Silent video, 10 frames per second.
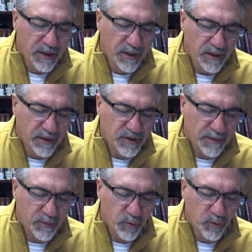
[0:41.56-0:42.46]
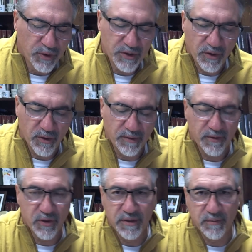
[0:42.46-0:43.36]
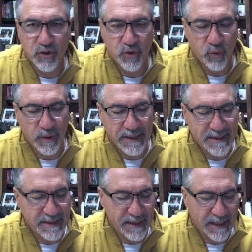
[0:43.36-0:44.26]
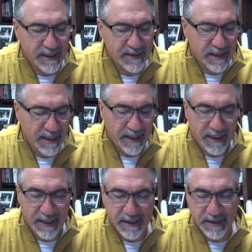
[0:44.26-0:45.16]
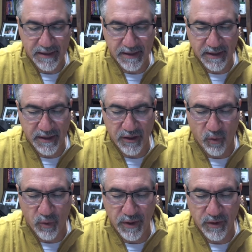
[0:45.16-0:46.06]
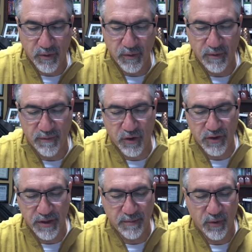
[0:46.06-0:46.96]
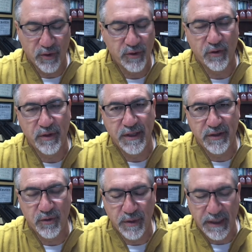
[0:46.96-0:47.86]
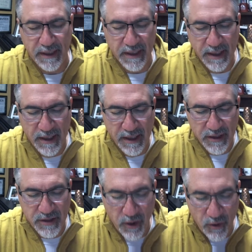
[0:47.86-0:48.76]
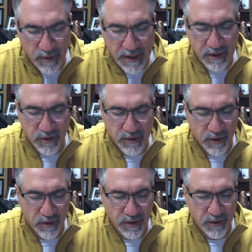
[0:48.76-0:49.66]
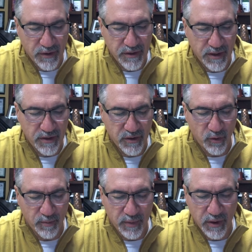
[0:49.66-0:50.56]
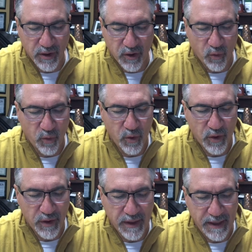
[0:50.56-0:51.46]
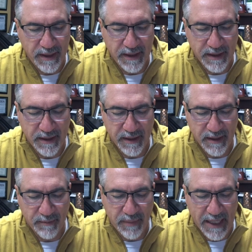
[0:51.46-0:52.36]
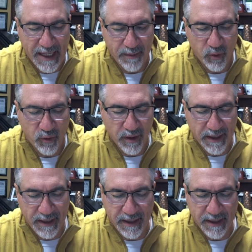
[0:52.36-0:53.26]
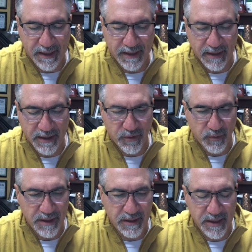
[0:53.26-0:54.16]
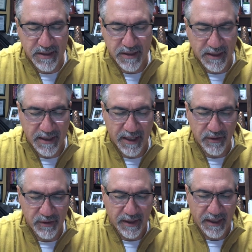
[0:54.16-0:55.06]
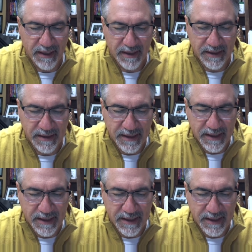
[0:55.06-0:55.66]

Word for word: uh, chapter 1, starting at verse number 26 and going through verse number 33. So either turn in your Sunday school book or in the Bible and let's read this together and